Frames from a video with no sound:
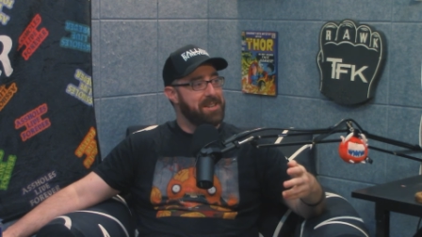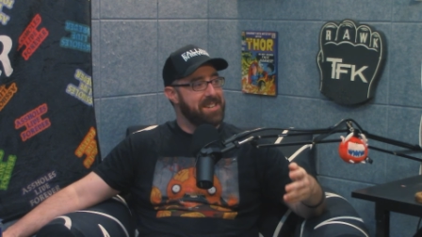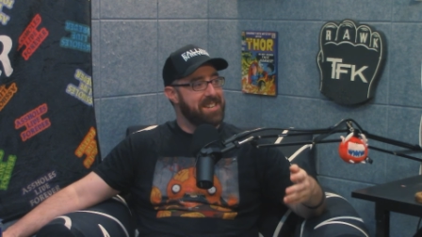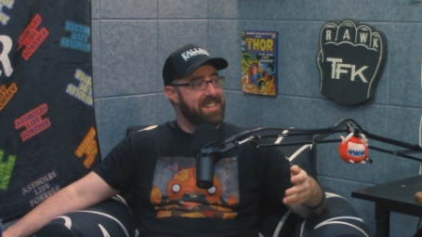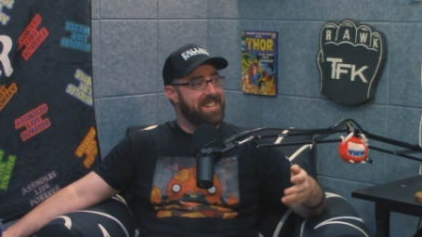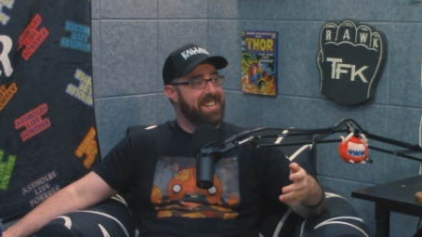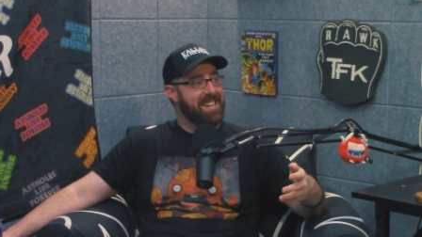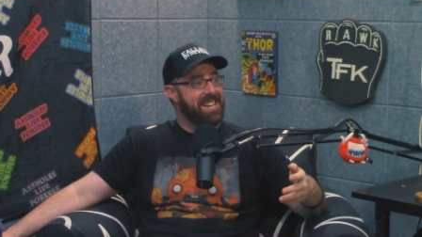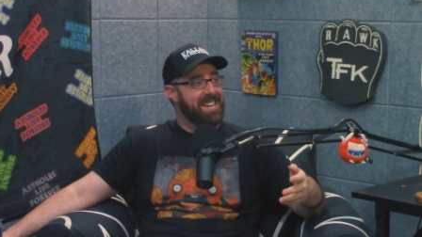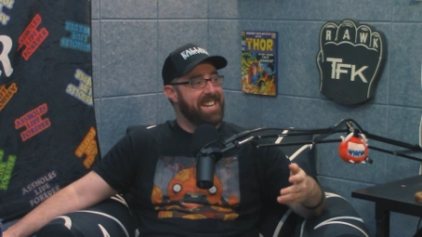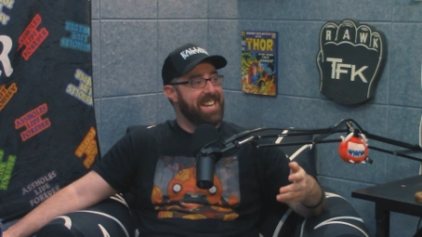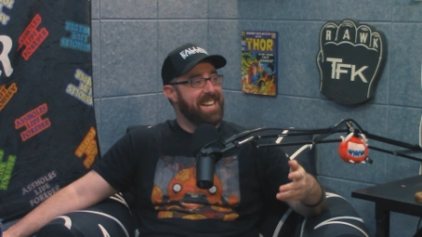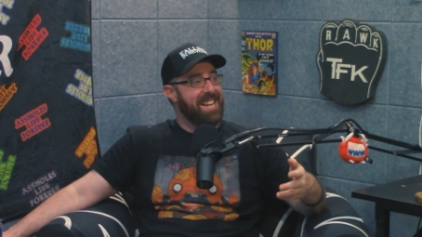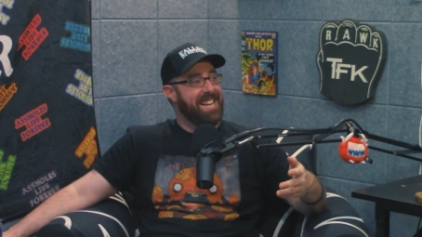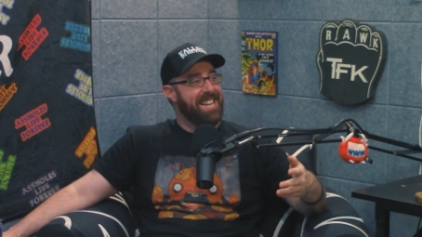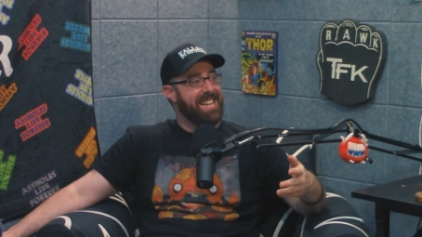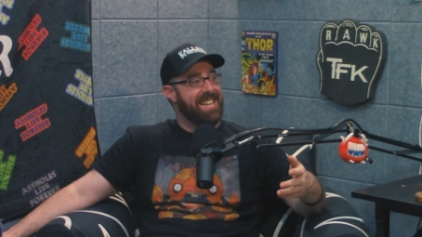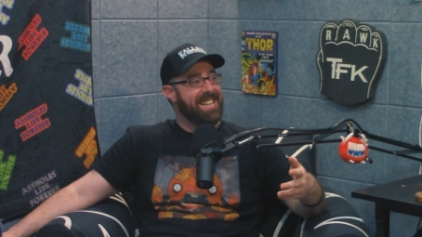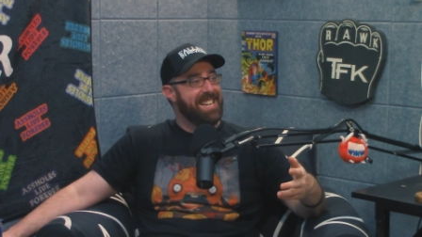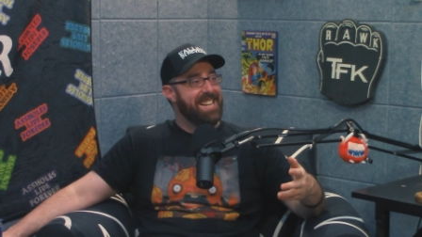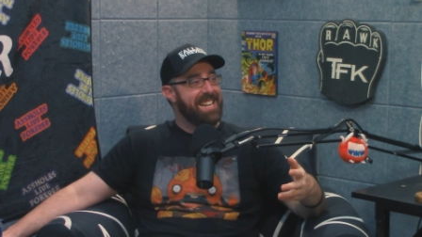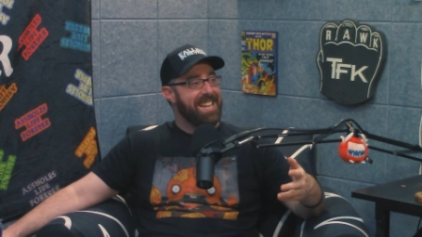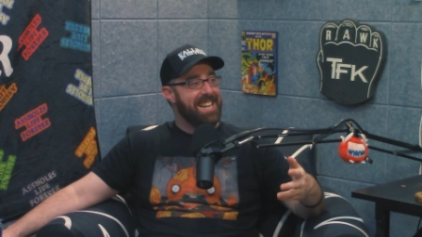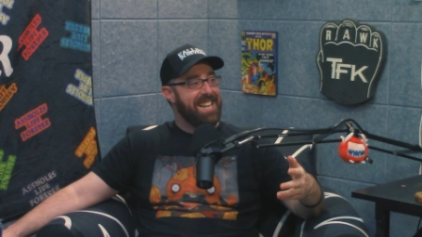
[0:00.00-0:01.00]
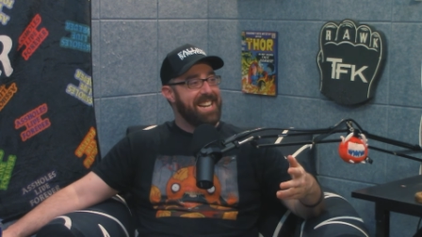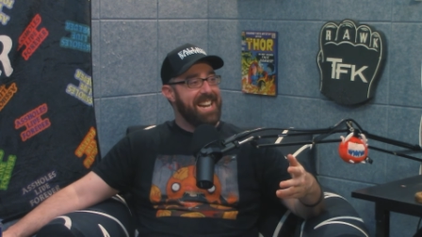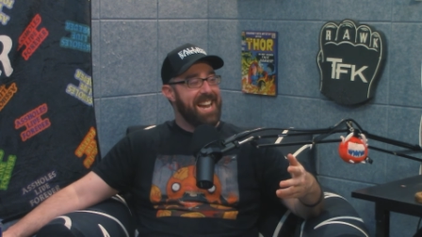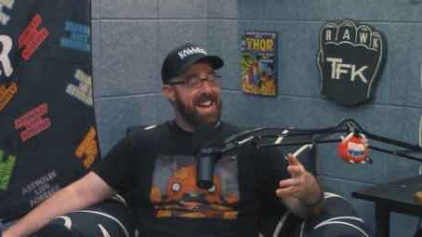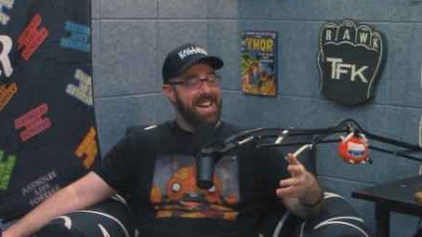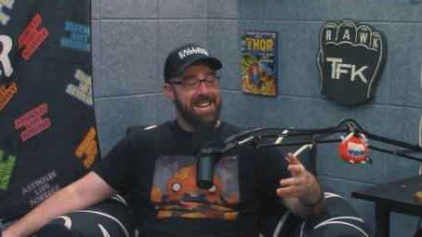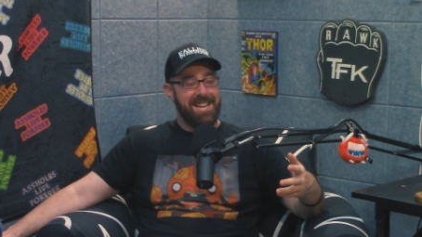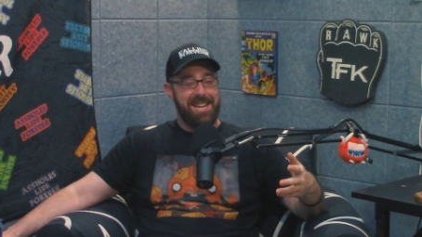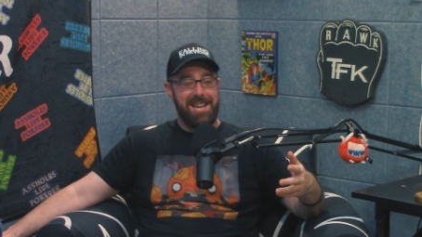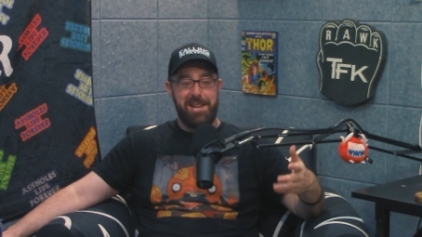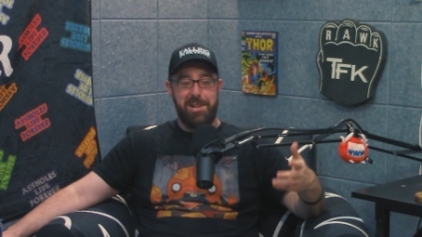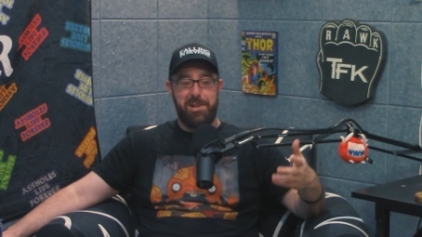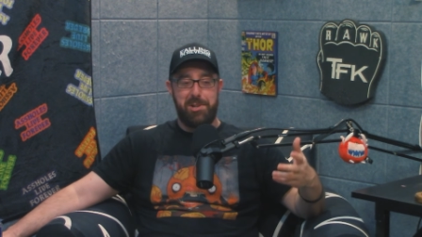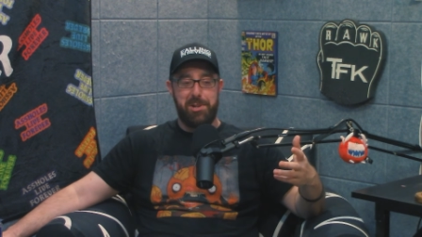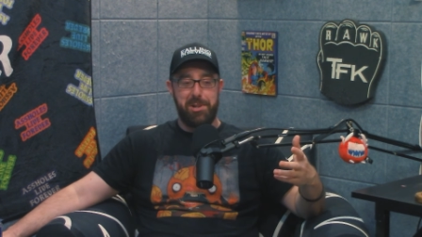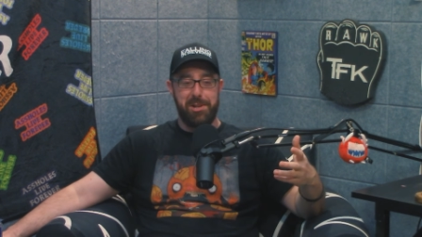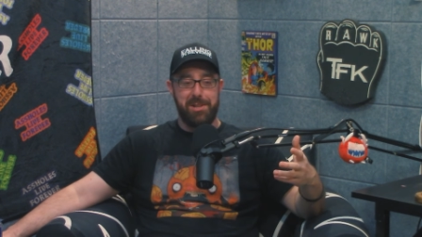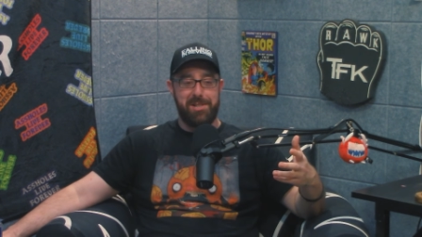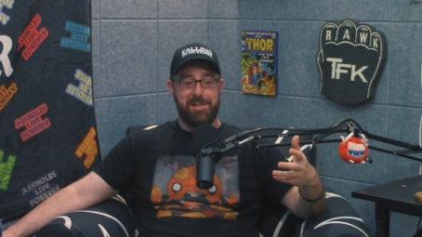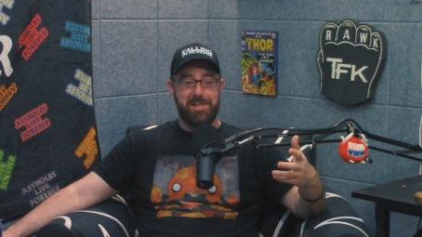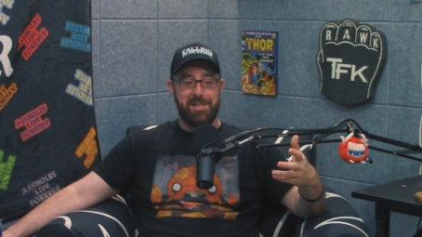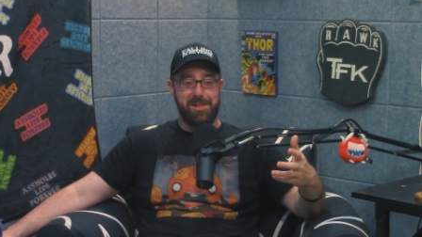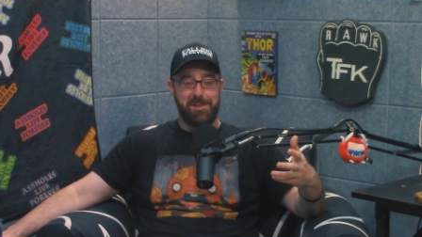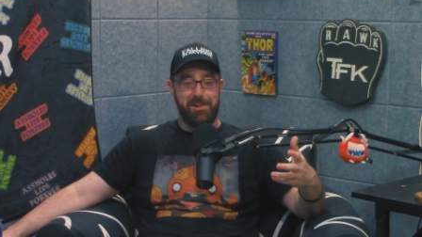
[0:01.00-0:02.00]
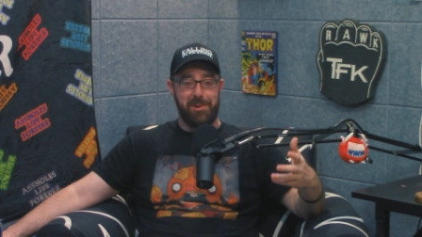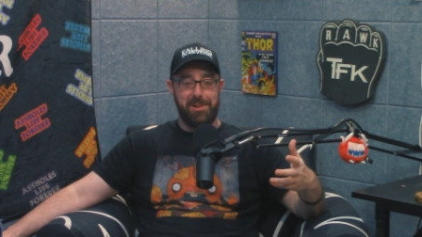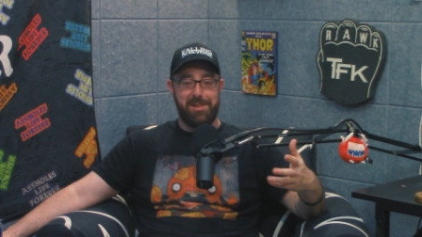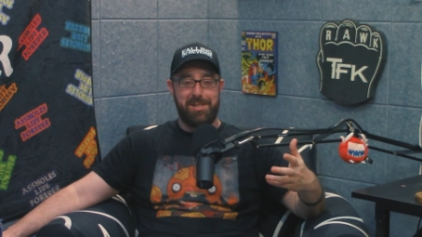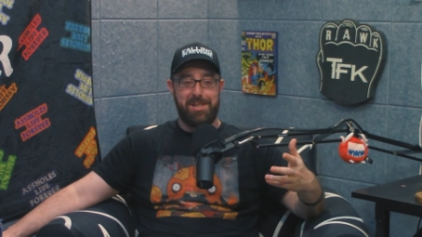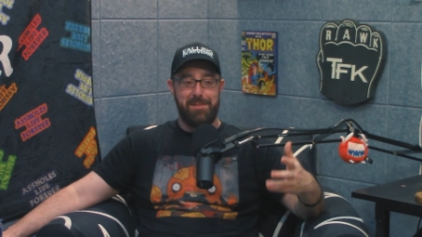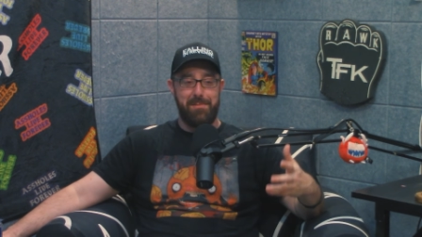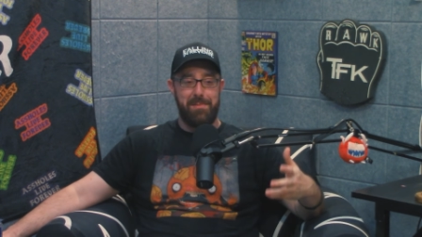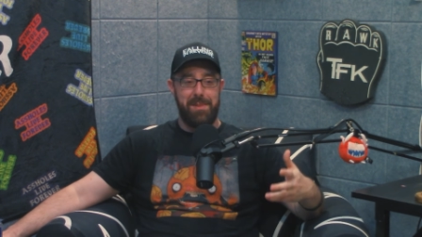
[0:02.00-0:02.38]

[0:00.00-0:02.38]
and he just looked